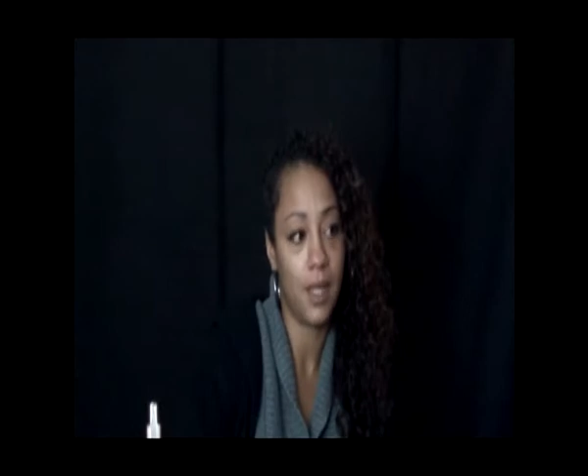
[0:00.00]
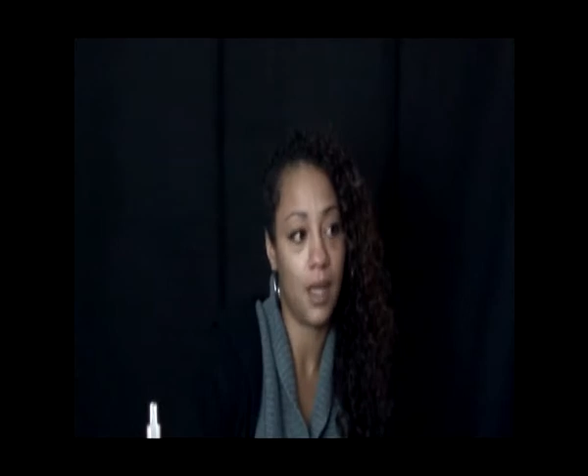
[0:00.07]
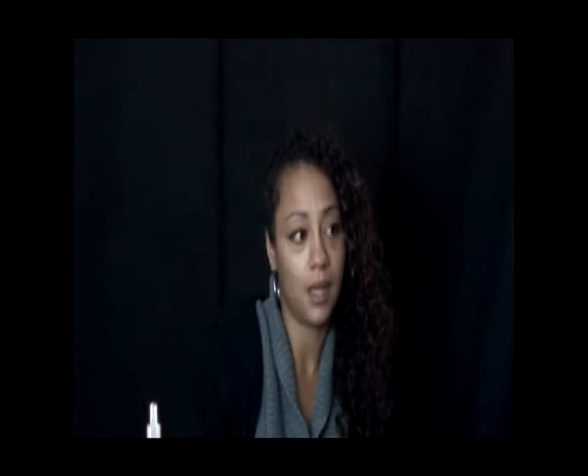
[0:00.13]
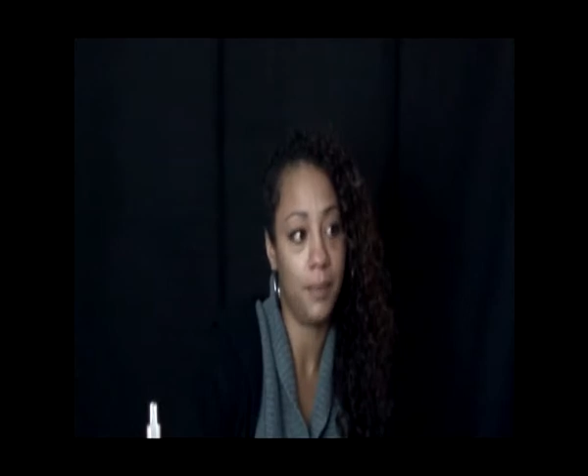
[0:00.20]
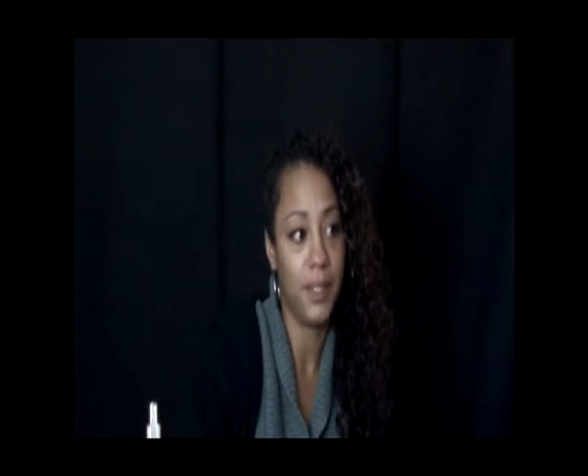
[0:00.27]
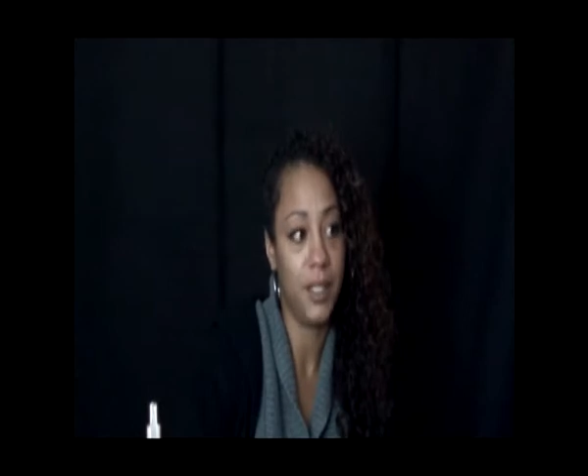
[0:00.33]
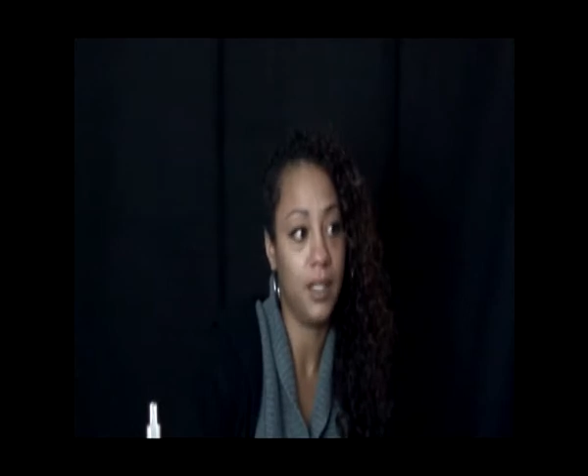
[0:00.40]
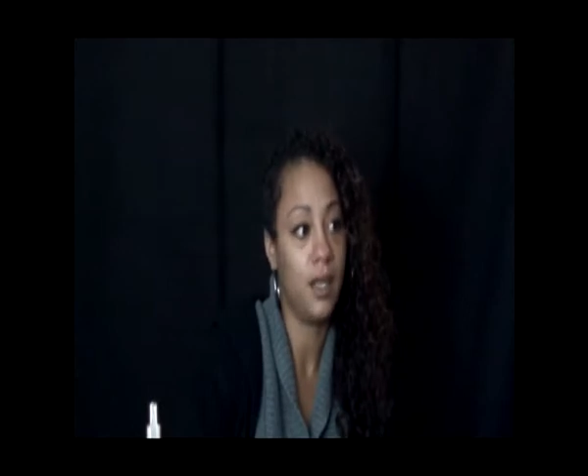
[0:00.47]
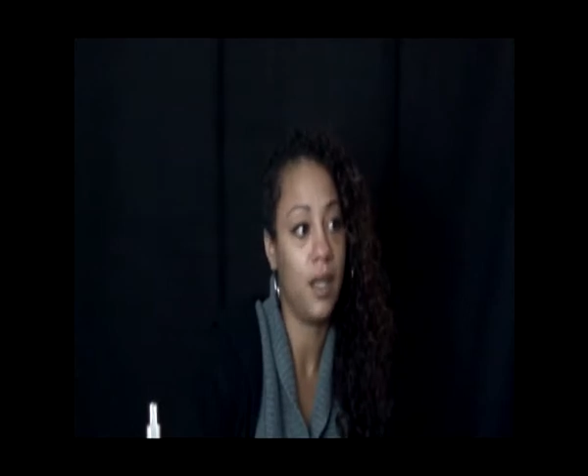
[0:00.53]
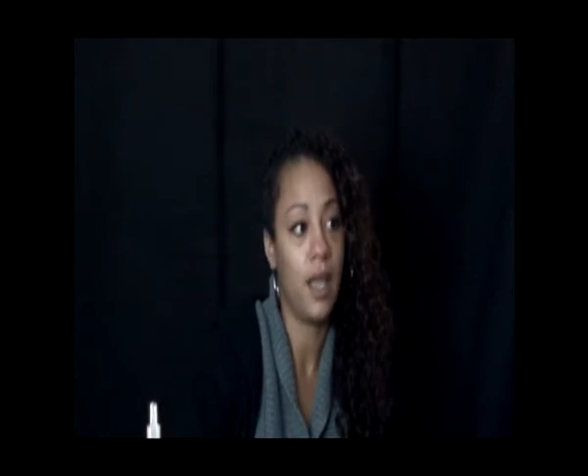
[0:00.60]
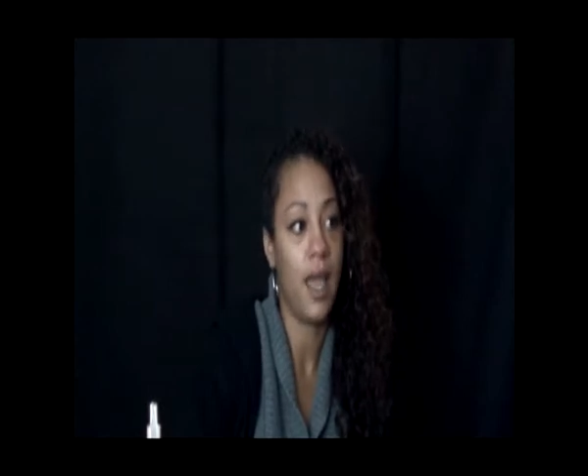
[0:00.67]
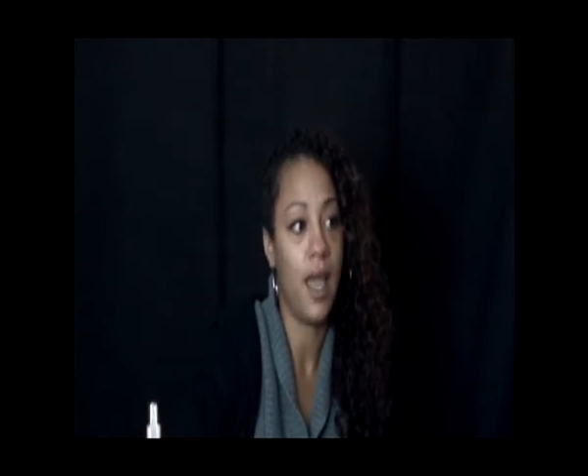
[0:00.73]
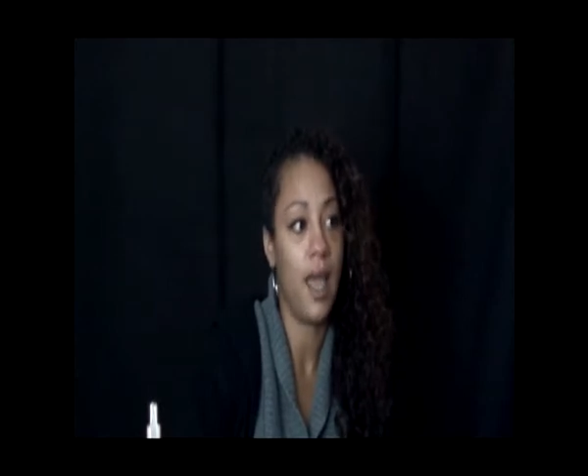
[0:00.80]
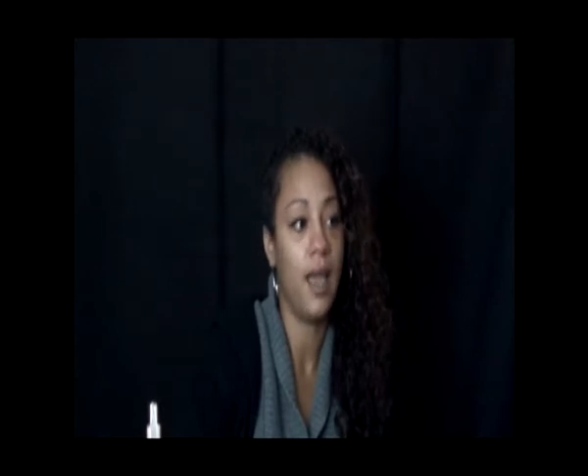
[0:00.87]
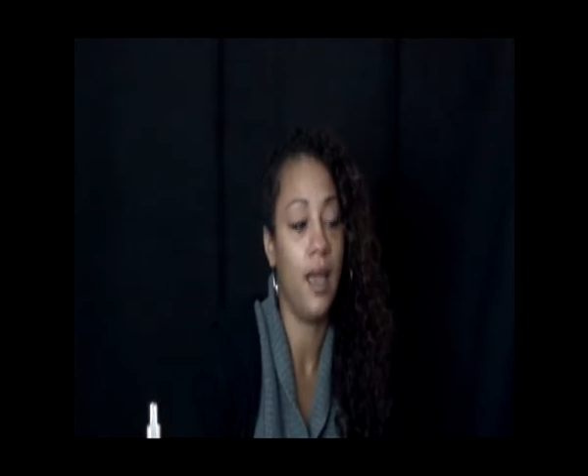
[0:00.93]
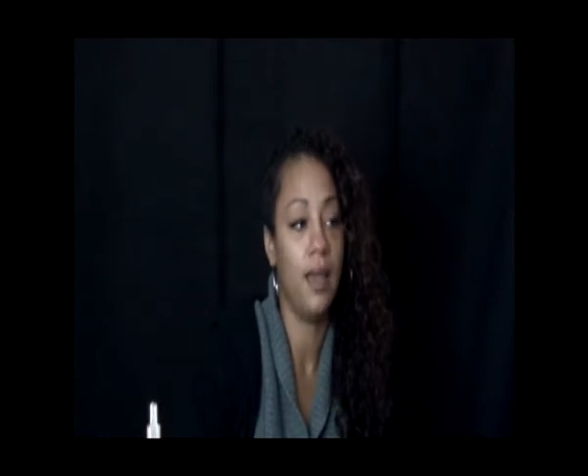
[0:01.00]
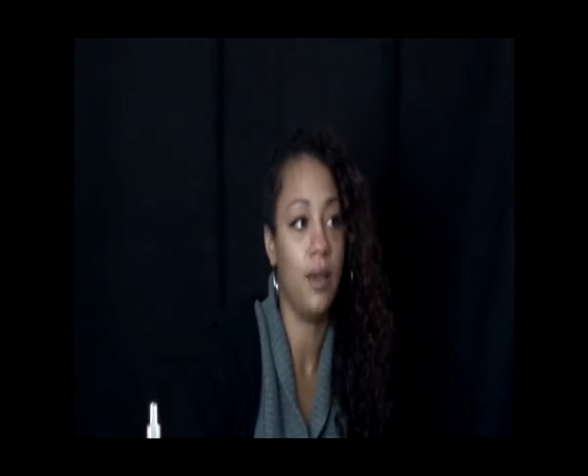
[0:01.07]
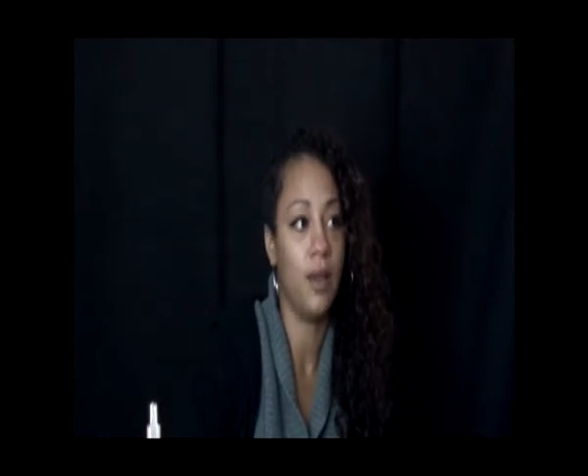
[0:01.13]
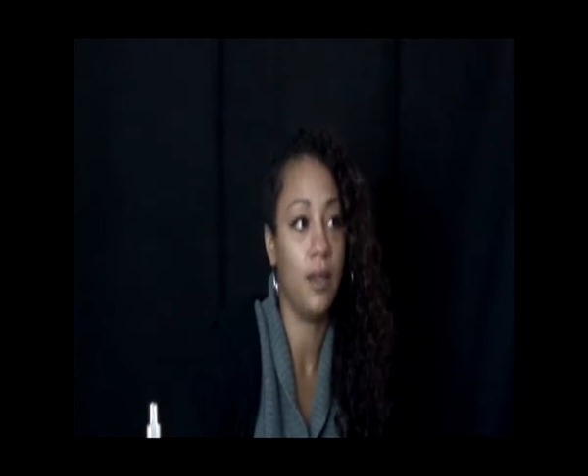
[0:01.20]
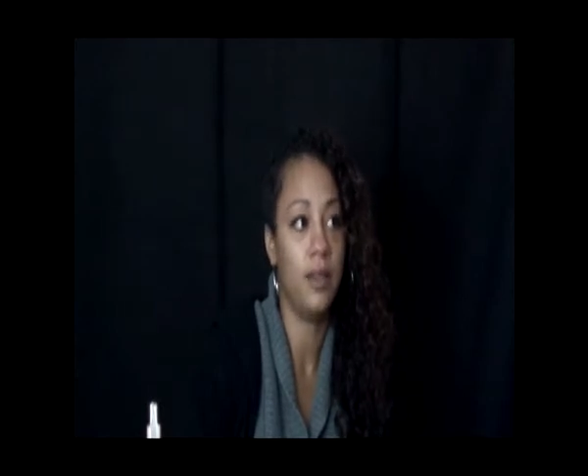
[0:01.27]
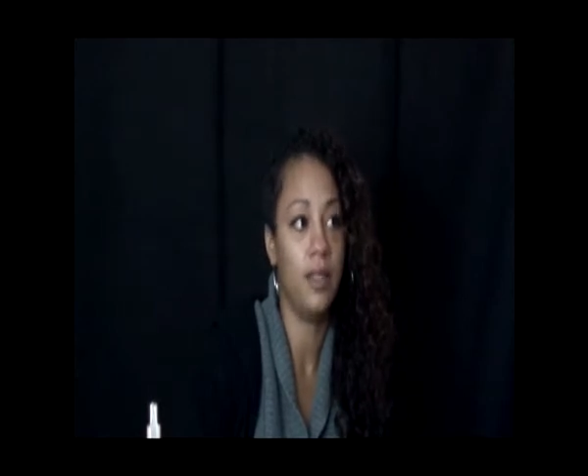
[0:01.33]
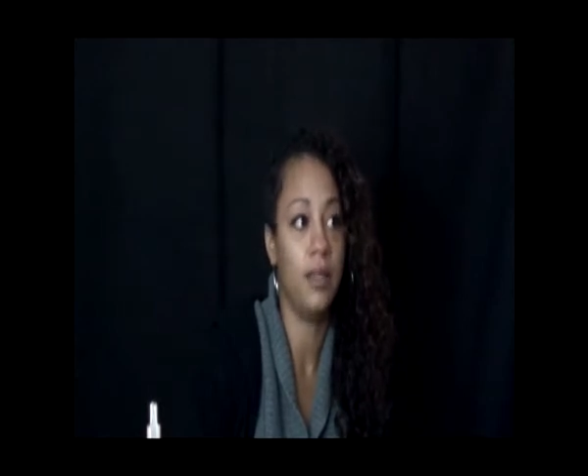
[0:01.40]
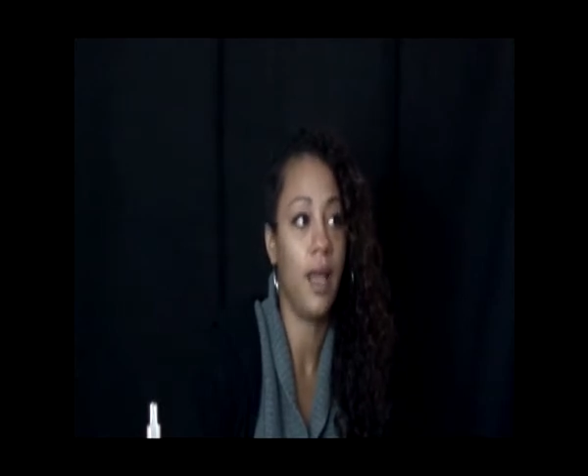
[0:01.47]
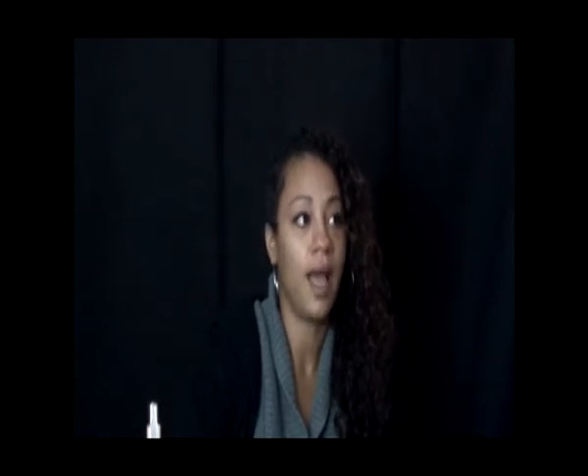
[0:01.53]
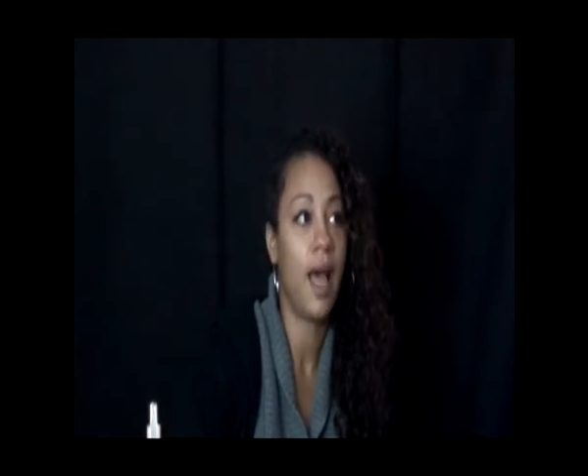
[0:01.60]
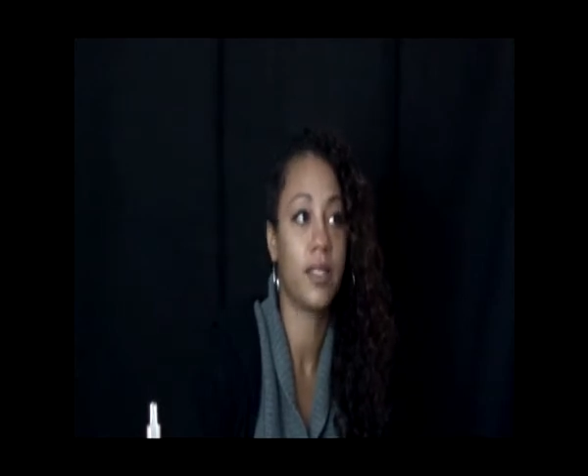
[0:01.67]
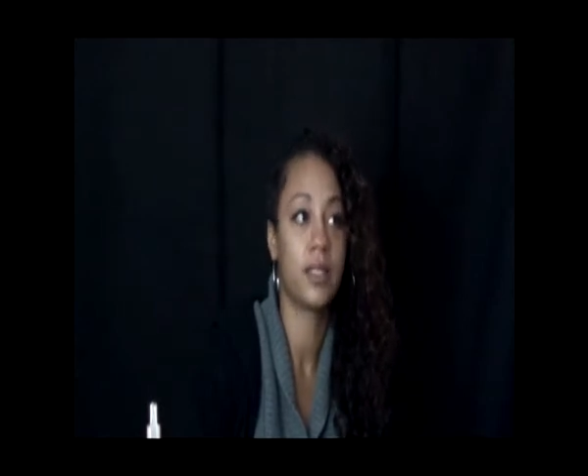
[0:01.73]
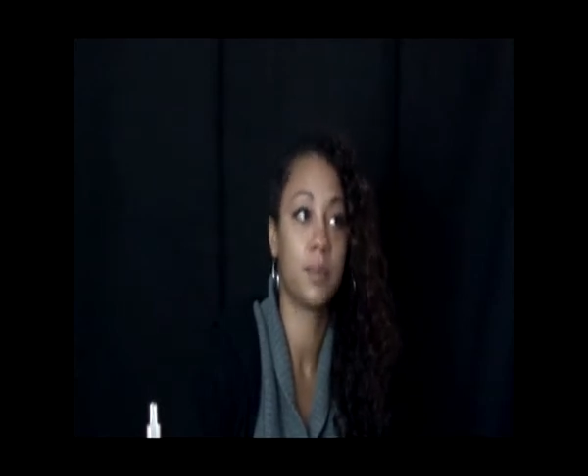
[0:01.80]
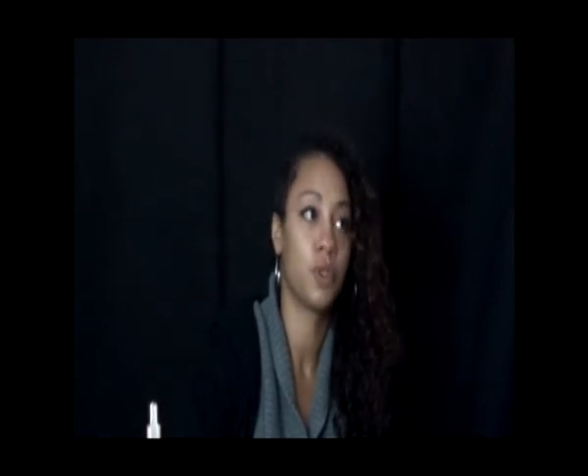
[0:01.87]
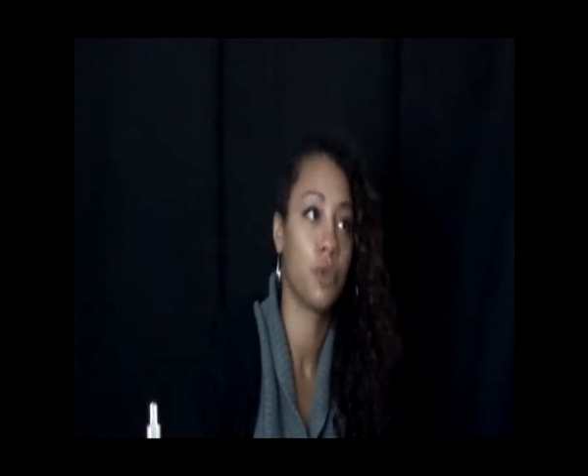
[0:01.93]
I mean, the
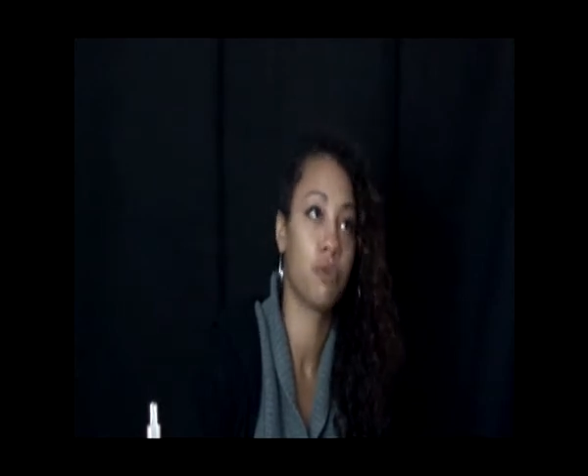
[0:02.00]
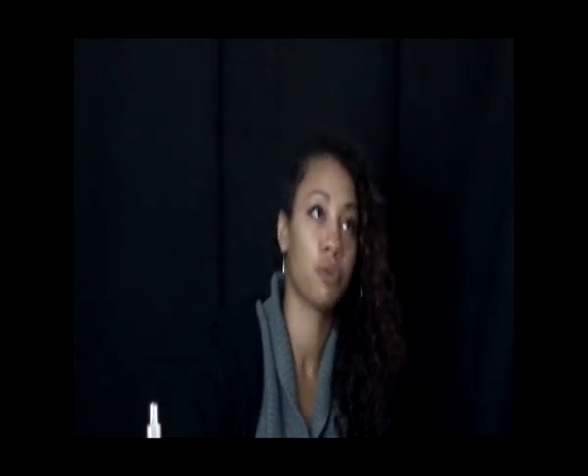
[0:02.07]
hospital